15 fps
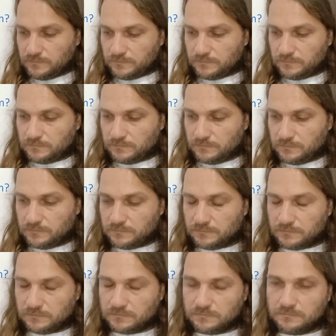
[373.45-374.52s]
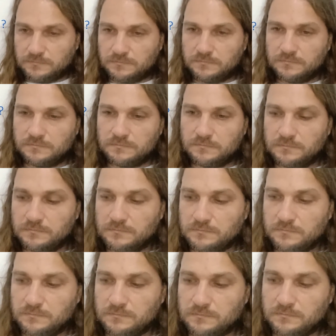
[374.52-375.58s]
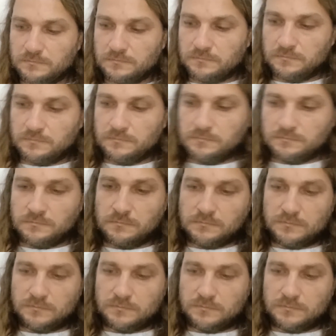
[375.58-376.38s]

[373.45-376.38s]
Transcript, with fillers: roof area is not a problem.